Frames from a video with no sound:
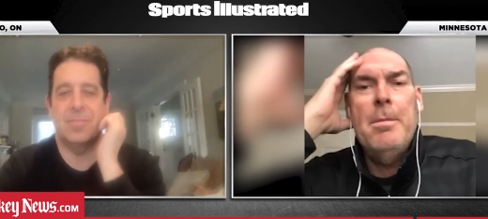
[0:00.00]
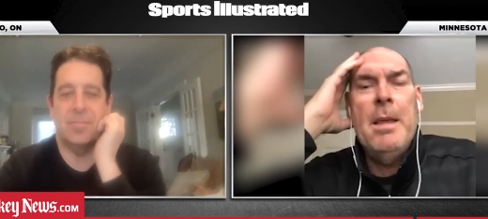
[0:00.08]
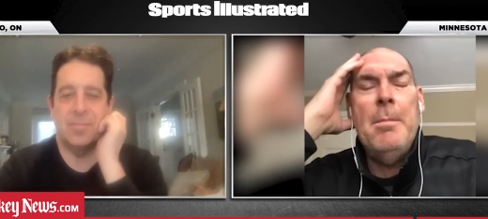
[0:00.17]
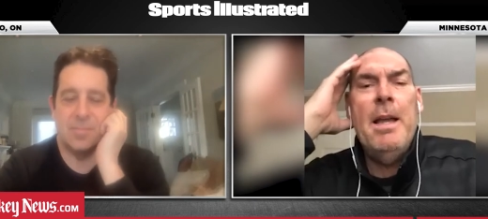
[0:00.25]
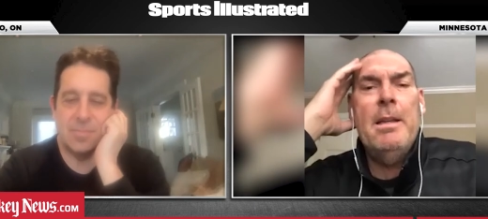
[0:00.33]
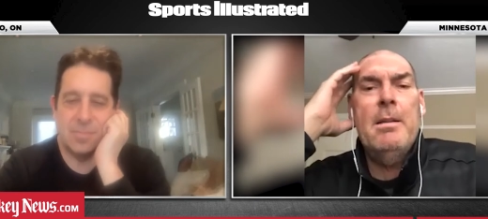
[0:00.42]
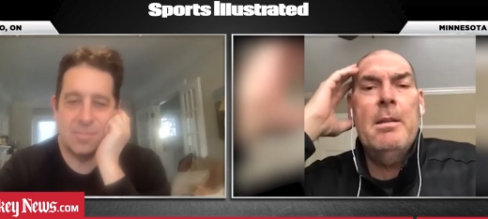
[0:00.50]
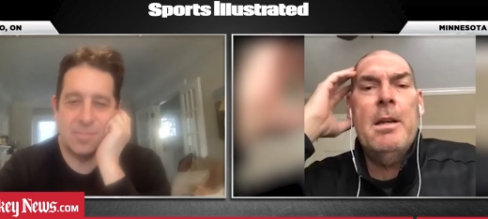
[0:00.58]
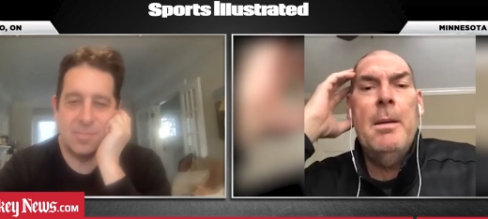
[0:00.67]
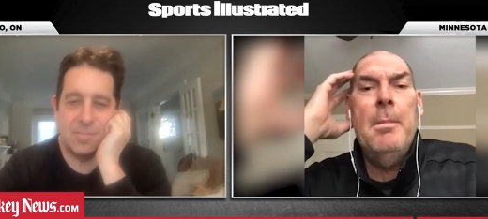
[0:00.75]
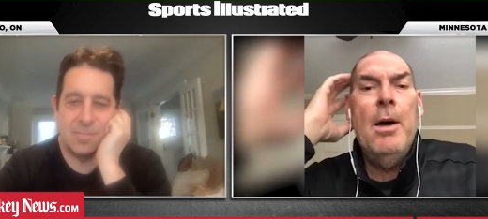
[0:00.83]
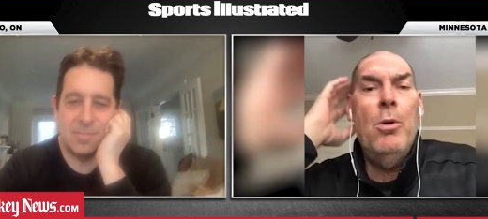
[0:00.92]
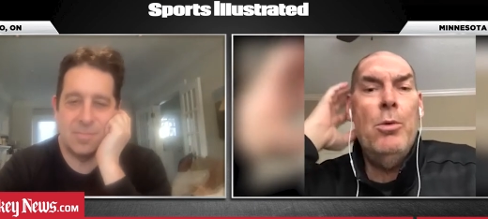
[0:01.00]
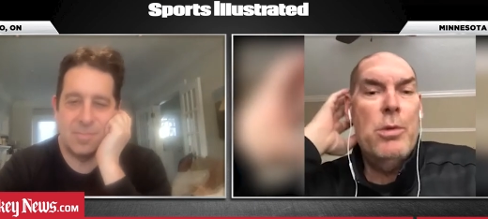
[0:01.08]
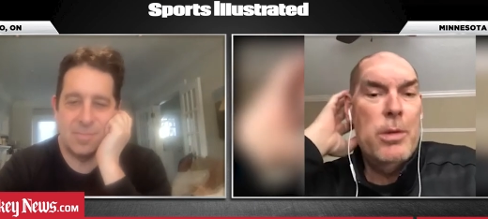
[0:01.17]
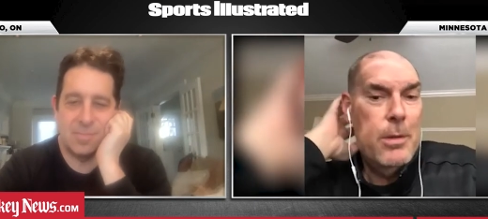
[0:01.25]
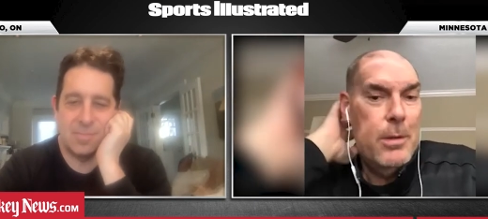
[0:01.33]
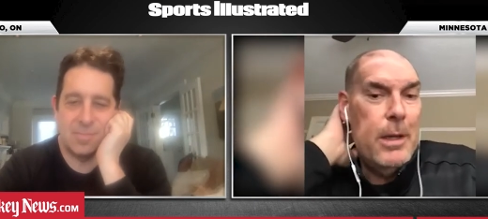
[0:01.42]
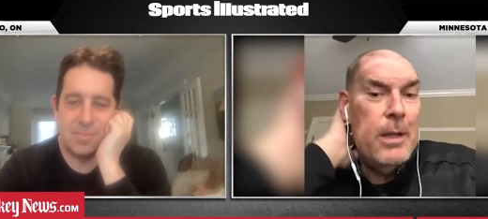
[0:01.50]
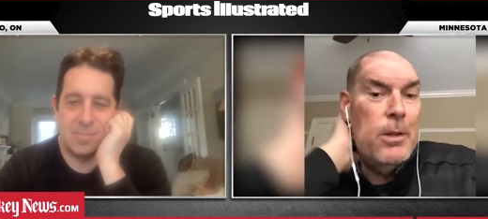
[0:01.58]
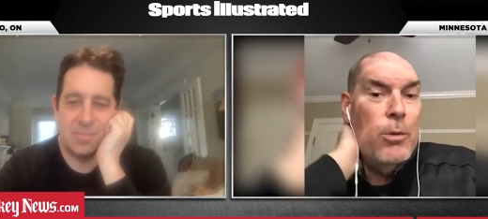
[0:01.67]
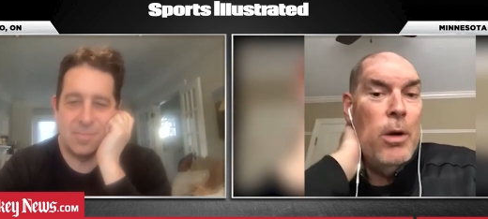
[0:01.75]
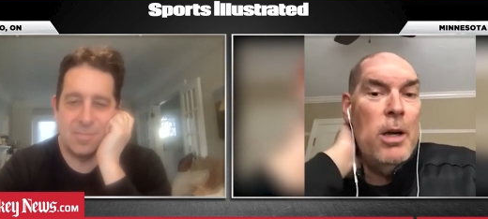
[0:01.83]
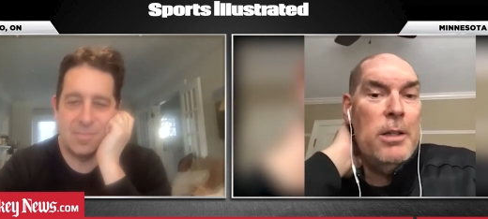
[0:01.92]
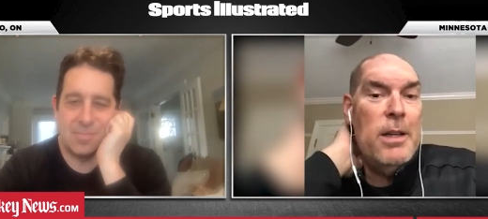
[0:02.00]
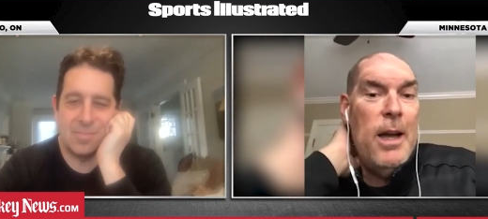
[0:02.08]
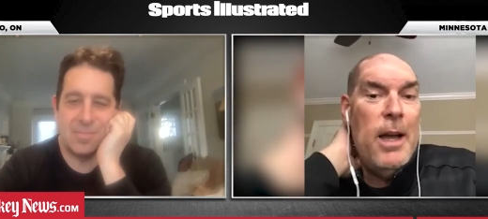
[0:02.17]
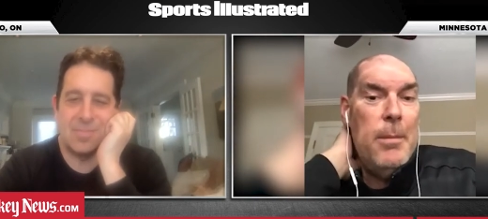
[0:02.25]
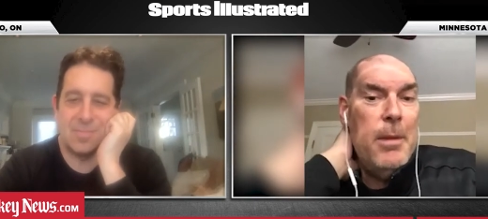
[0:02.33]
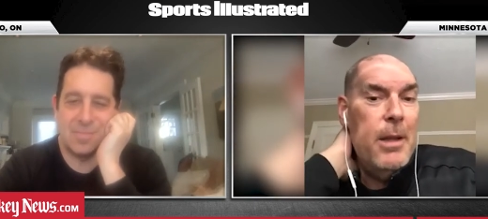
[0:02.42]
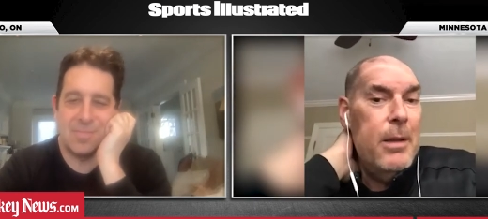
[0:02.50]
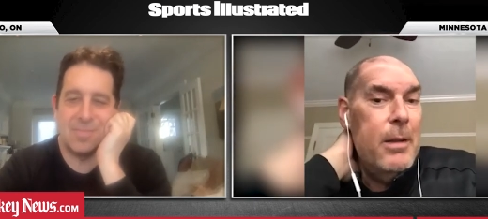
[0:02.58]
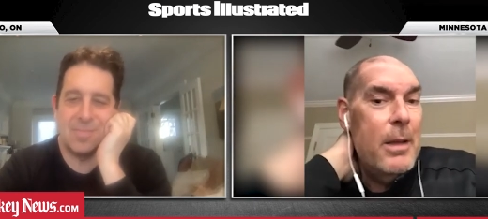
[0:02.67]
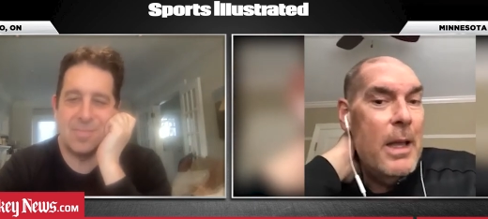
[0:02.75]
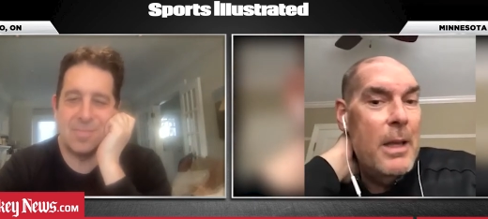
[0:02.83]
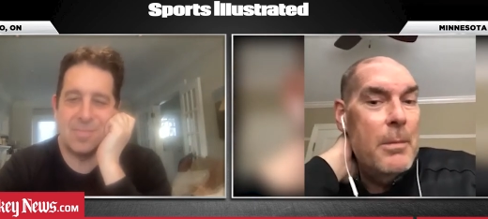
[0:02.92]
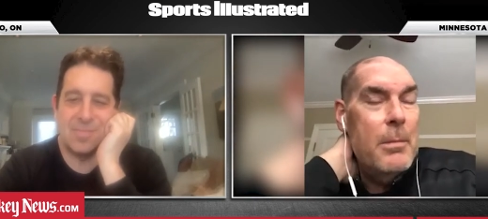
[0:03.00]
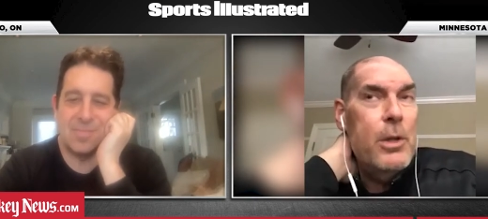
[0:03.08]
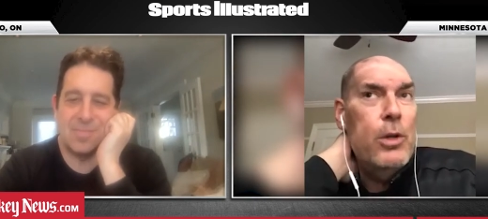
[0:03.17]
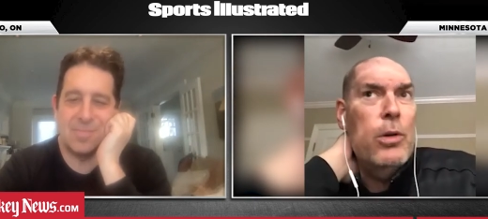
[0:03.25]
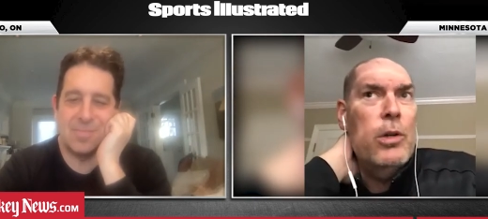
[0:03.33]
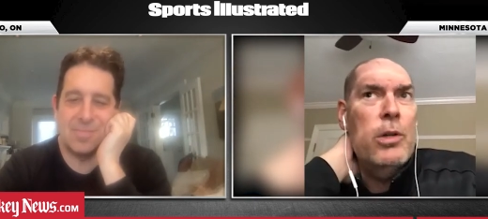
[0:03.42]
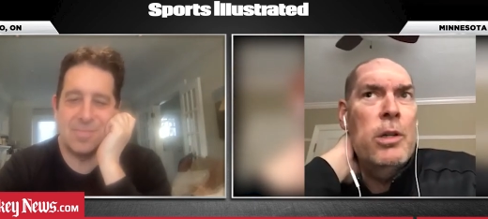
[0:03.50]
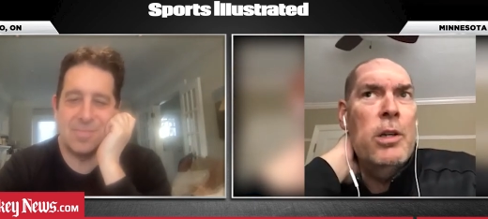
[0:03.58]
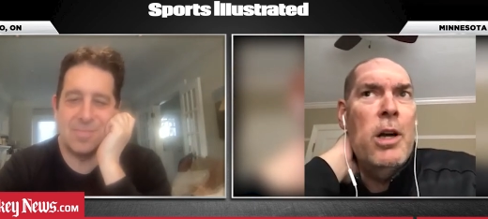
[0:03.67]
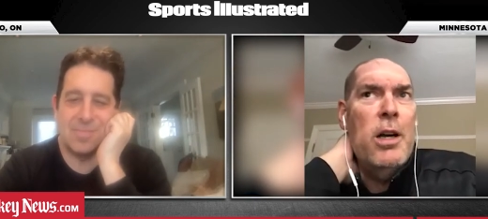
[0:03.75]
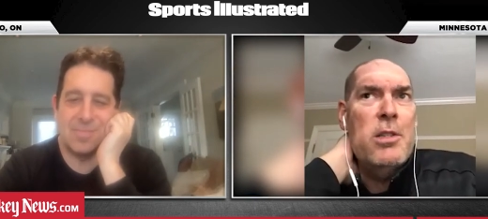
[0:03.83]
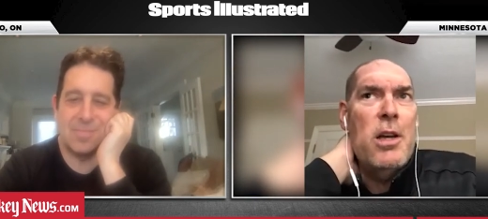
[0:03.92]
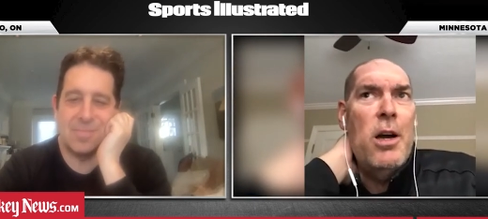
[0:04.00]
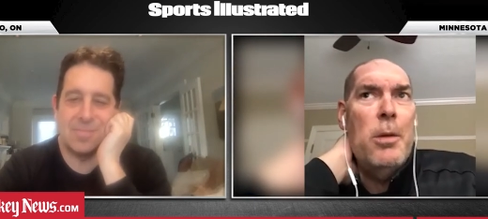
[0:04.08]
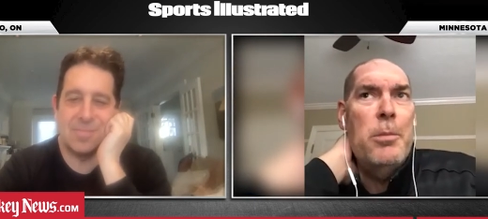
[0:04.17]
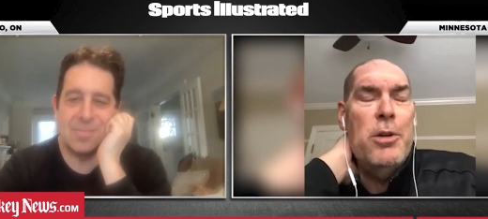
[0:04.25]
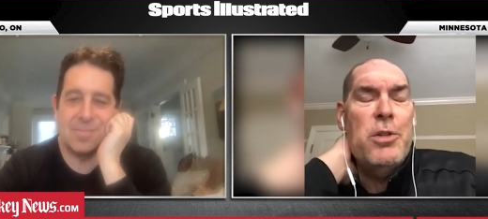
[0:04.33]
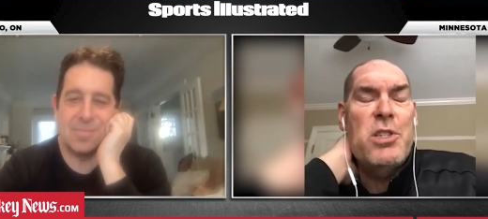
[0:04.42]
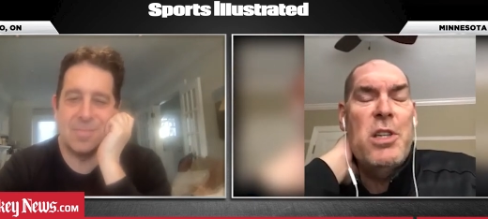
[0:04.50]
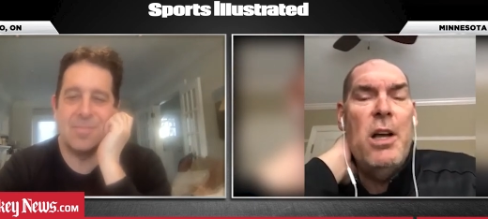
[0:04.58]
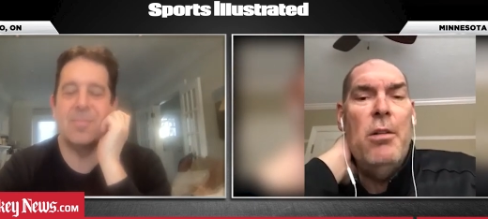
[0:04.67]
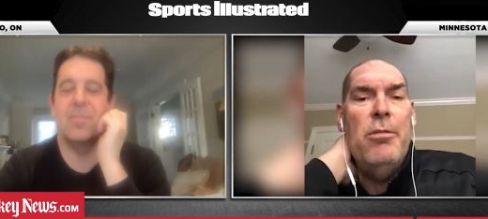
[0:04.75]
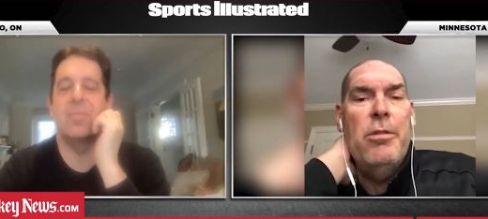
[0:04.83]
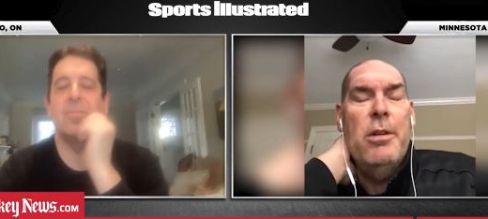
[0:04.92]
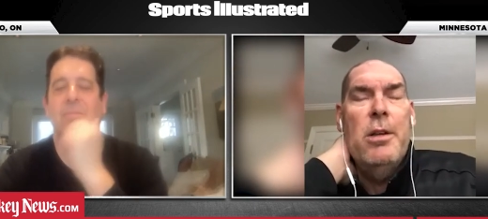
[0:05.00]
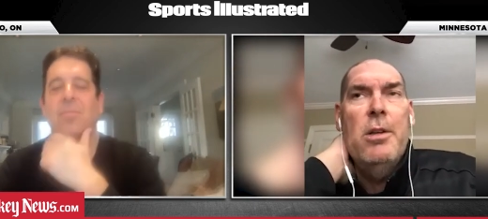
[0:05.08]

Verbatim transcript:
Speaker 1: they might come out at the wrong time and and you can cause harm to yourself.